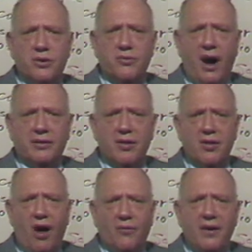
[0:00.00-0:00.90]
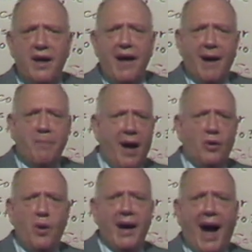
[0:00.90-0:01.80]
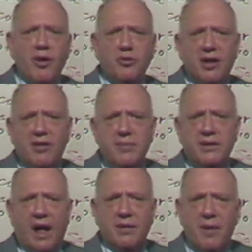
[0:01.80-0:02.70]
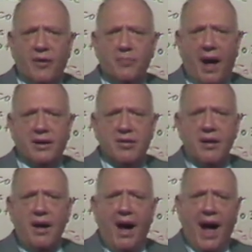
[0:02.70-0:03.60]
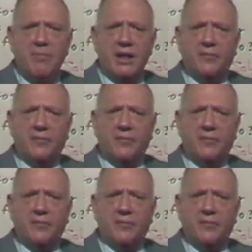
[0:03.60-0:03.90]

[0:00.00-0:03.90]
you were trying to solve. And by the way, I don't just mean that in mathematics. I mean